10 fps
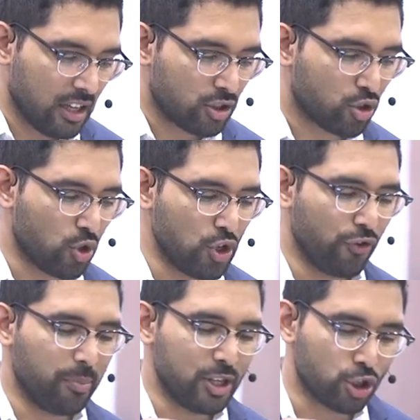so you
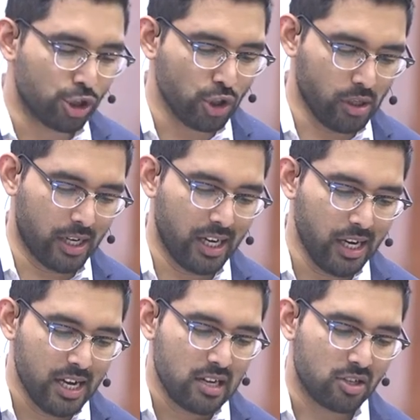will be sure
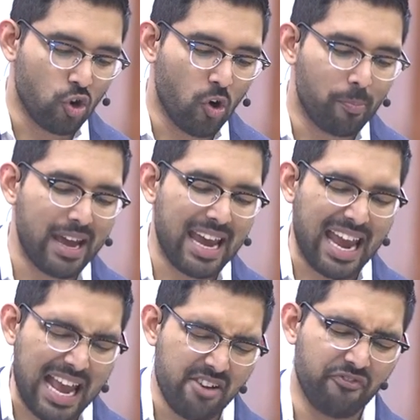to obey
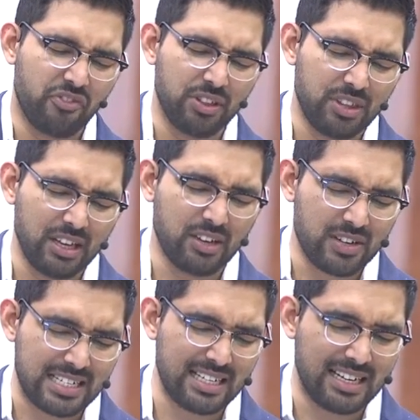everything
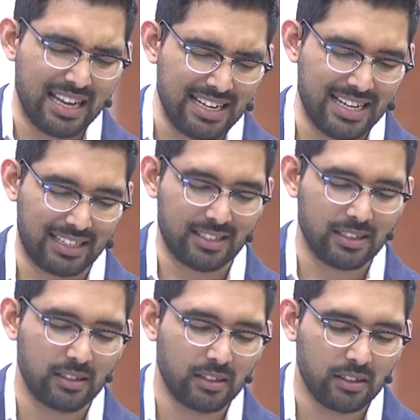written in it.
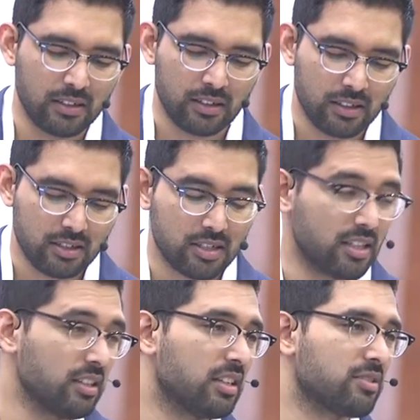
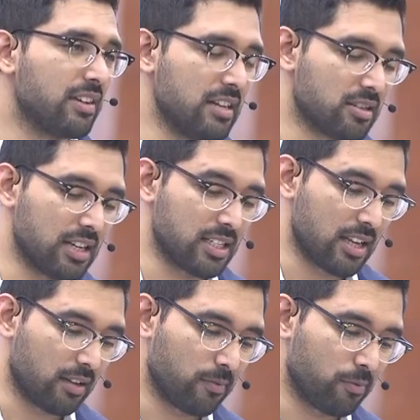See, it's very
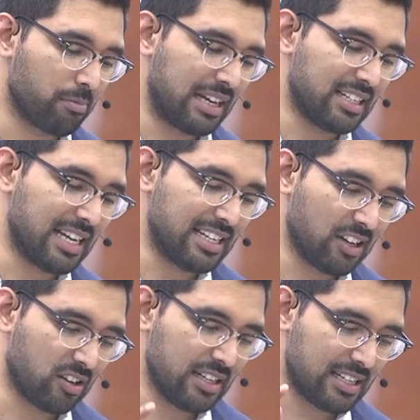interesting. Meditating
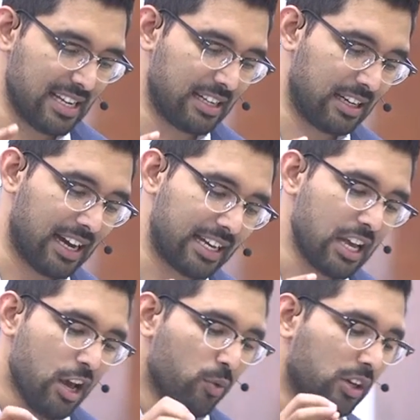on it day and night
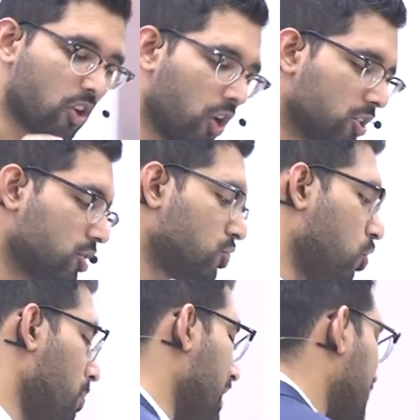will cause you to
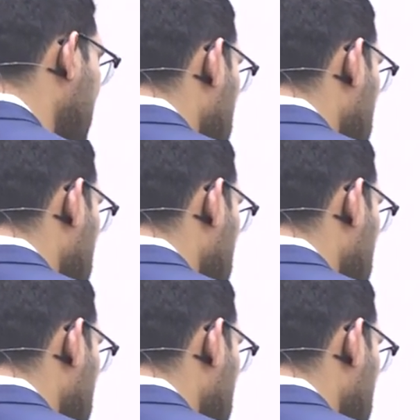obey